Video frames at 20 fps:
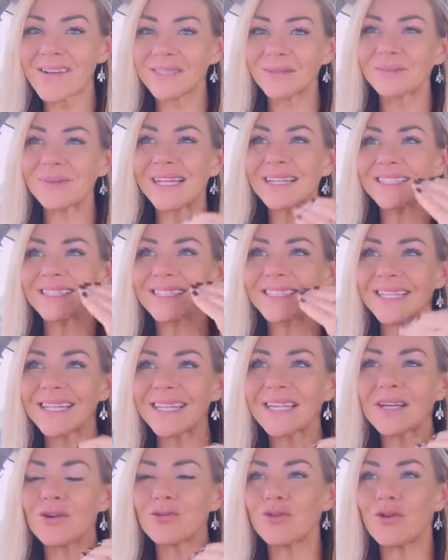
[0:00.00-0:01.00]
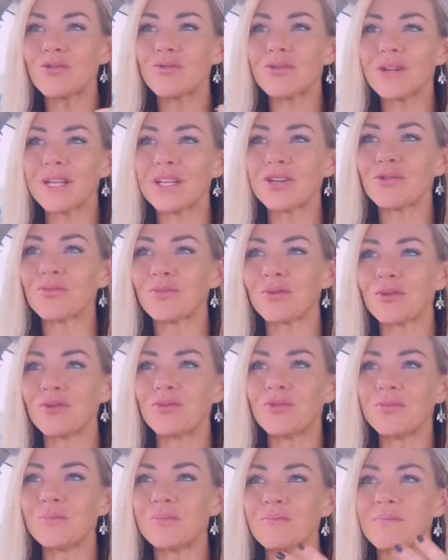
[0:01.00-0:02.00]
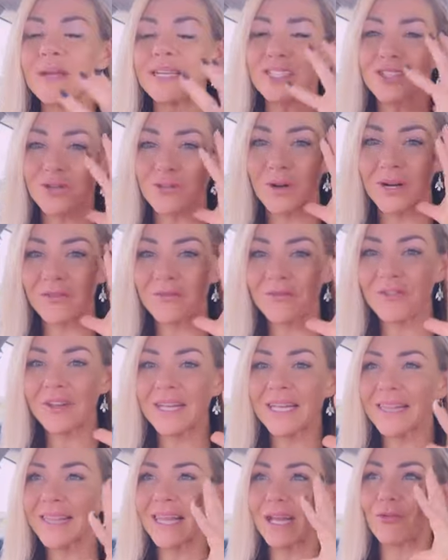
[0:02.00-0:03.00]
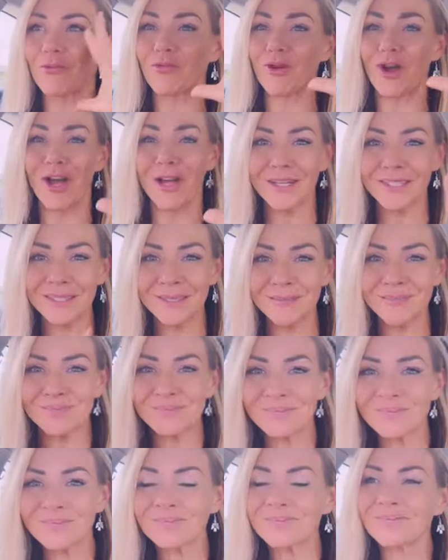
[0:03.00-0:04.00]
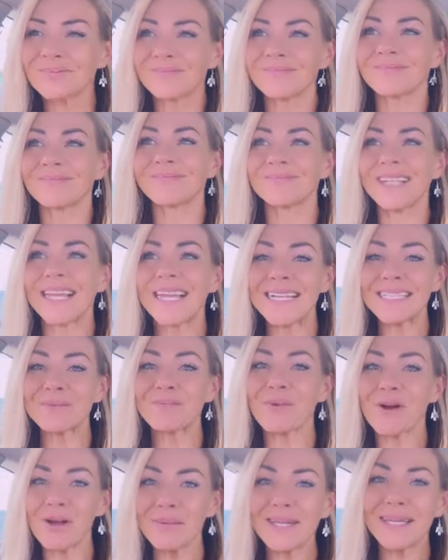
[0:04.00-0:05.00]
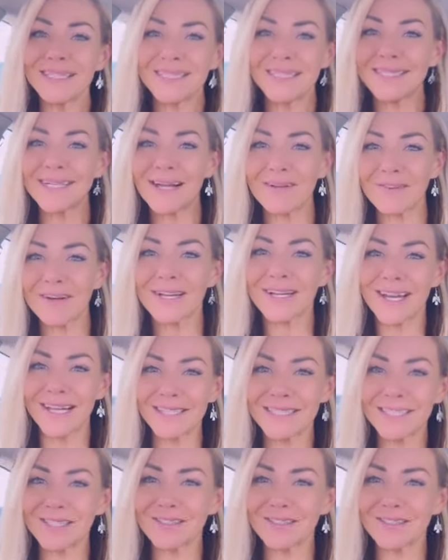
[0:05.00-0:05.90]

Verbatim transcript: self-deprecating thoughts all the time, I wouldn't want to be alone with me either because I'm mean to me,